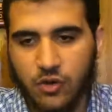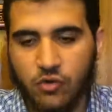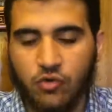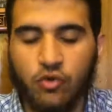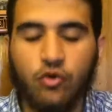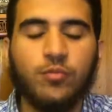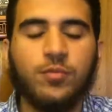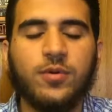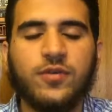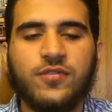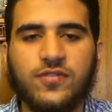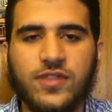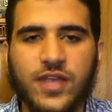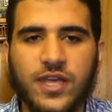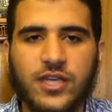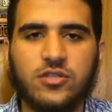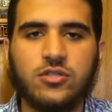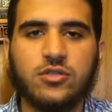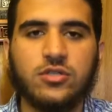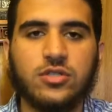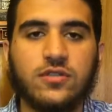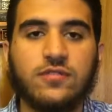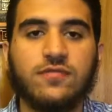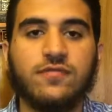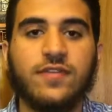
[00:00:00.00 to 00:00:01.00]
group of days
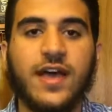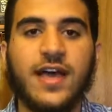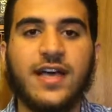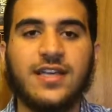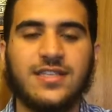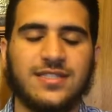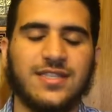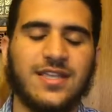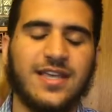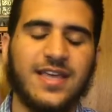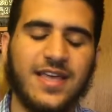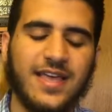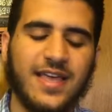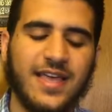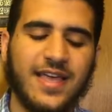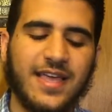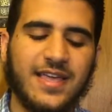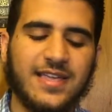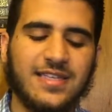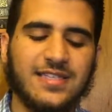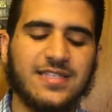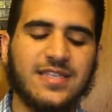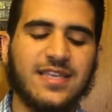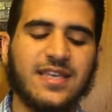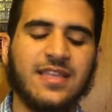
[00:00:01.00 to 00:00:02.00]
you should fast,
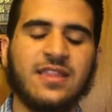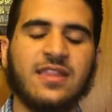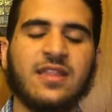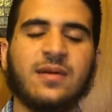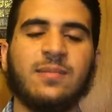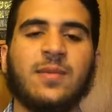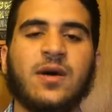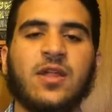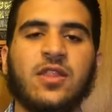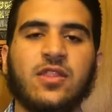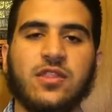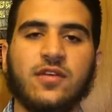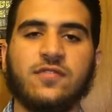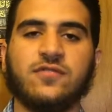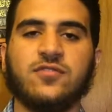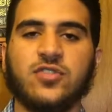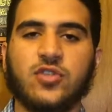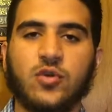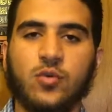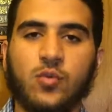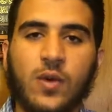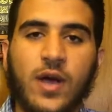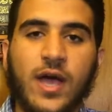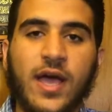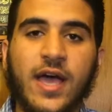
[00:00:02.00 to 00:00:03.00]
is in the month of
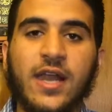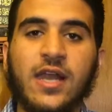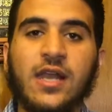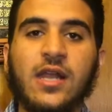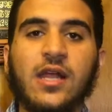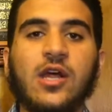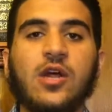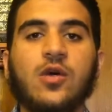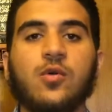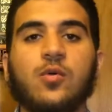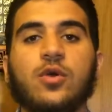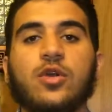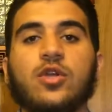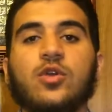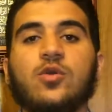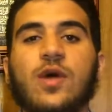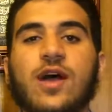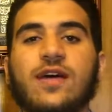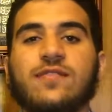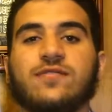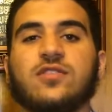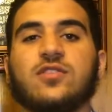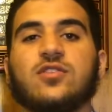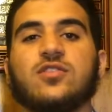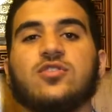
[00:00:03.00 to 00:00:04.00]
Shawwal, where you
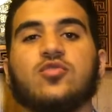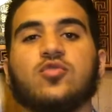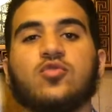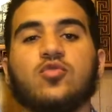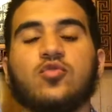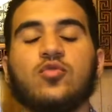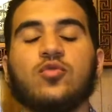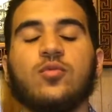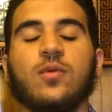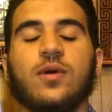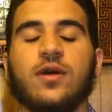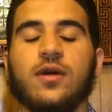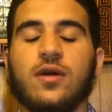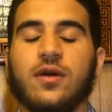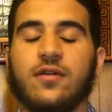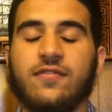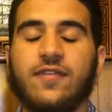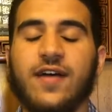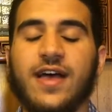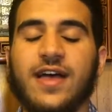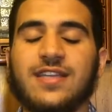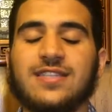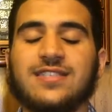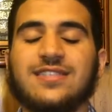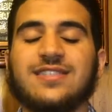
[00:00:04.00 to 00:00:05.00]
have to
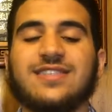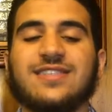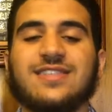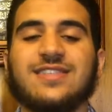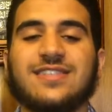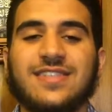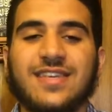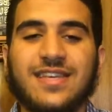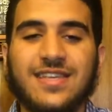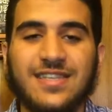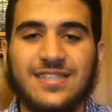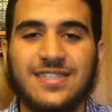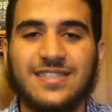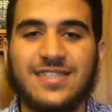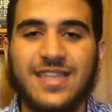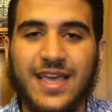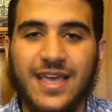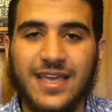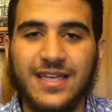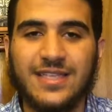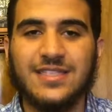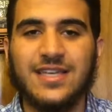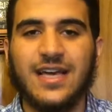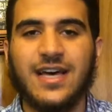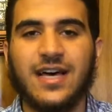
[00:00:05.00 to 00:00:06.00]
fast 6
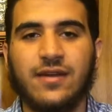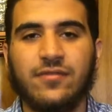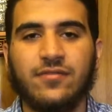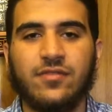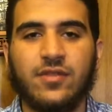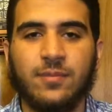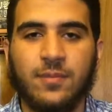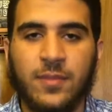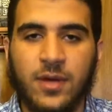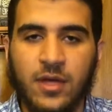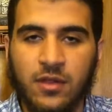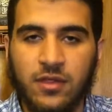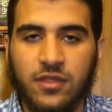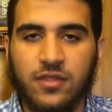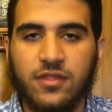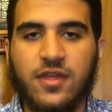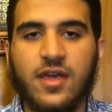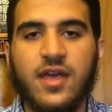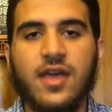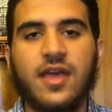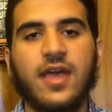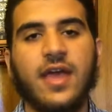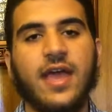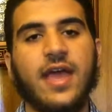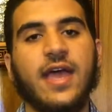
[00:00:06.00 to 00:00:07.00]
days out of the month.
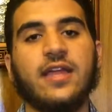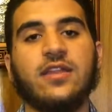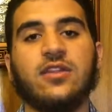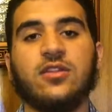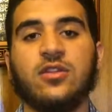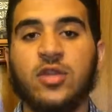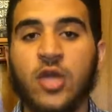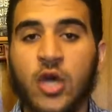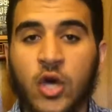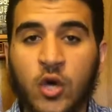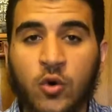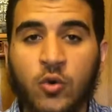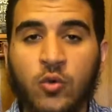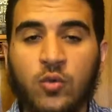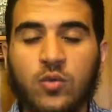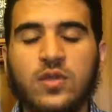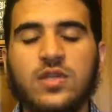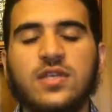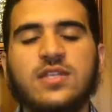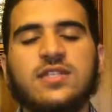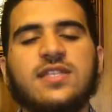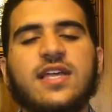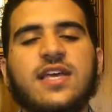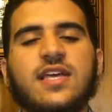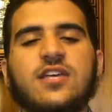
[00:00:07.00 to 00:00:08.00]
And no,
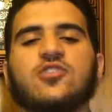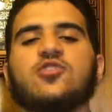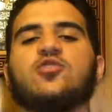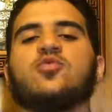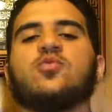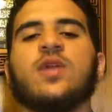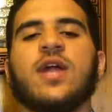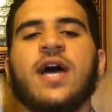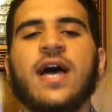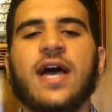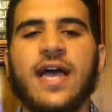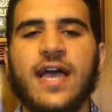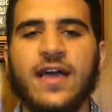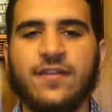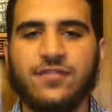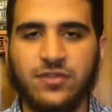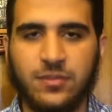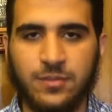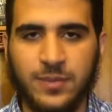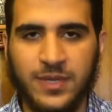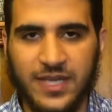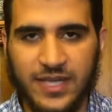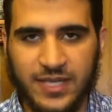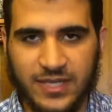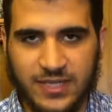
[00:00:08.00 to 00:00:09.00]
these days do not have
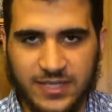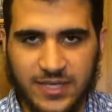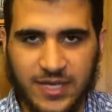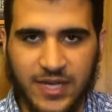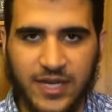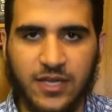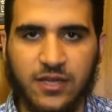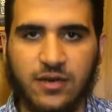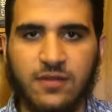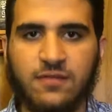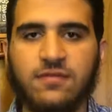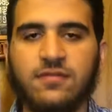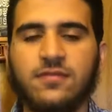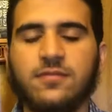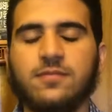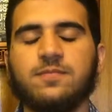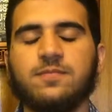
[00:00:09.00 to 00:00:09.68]
to be consecutive.